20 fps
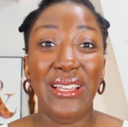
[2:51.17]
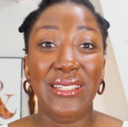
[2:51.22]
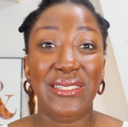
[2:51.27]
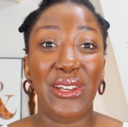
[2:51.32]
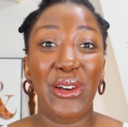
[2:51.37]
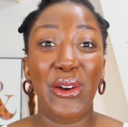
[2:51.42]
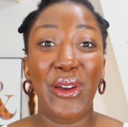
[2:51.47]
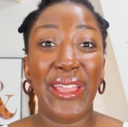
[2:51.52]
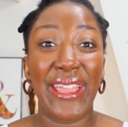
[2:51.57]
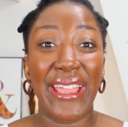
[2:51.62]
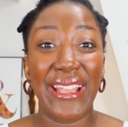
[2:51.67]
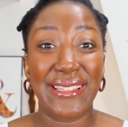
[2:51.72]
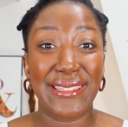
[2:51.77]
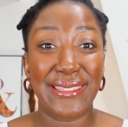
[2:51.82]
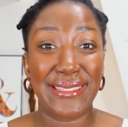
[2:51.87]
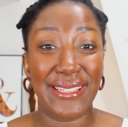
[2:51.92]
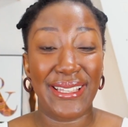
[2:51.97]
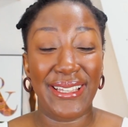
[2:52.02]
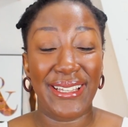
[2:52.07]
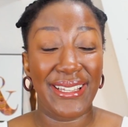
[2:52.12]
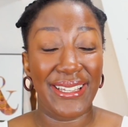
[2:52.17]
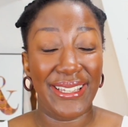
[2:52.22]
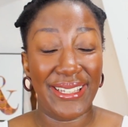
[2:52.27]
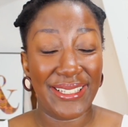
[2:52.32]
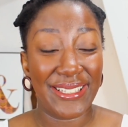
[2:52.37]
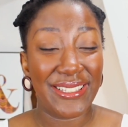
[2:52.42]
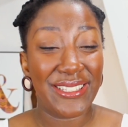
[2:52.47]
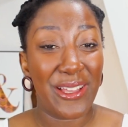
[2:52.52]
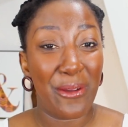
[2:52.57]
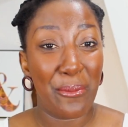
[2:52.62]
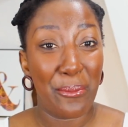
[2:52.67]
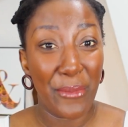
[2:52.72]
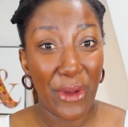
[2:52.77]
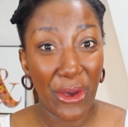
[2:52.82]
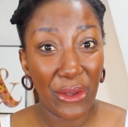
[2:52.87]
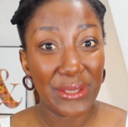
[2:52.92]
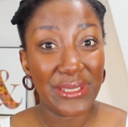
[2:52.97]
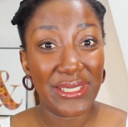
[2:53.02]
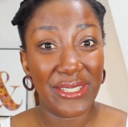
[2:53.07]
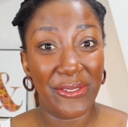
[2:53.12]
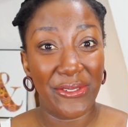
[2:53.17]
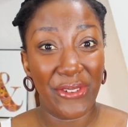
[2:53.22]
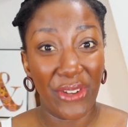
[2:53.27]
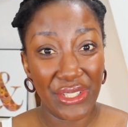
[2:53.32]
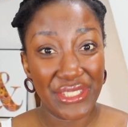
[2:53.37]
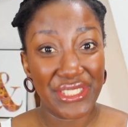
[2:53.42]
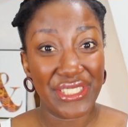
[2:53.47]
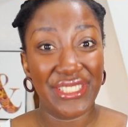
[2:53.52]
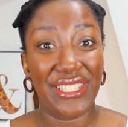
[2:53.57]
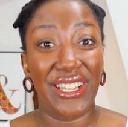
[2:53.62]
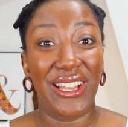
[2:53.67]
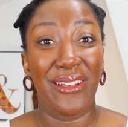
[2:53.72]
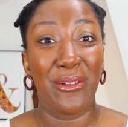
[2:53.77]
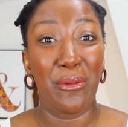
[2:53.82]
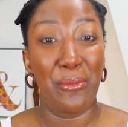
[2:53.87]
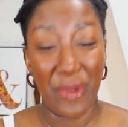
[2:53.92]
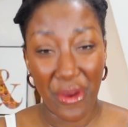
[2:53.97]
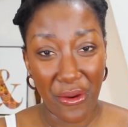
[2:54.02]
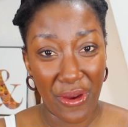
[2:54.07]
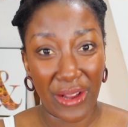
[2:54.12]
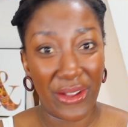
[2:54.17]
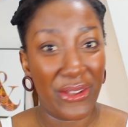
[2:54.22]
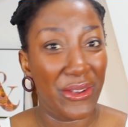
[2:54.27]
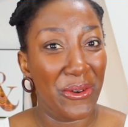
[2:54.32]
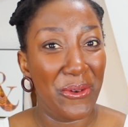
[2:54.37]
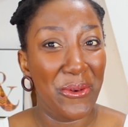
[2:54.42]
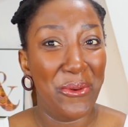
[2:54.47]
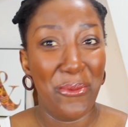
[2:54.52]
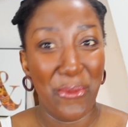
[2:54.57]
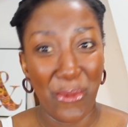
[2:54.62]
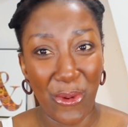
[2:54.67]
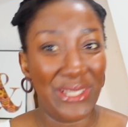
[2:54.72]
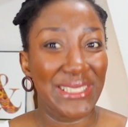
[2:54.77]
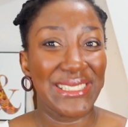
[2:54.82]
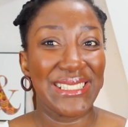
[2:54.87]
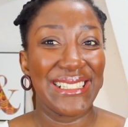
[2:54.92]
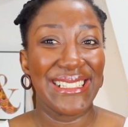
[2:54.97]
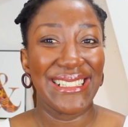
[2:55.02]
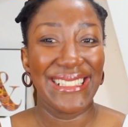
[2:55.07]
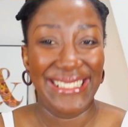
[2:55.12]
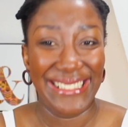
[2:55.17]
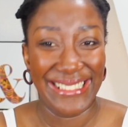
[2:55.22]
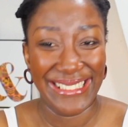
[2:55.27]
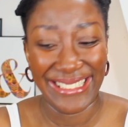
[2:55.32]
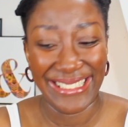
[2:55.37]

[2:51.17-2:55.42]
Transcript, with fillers: So it's a multifunctional miracle water.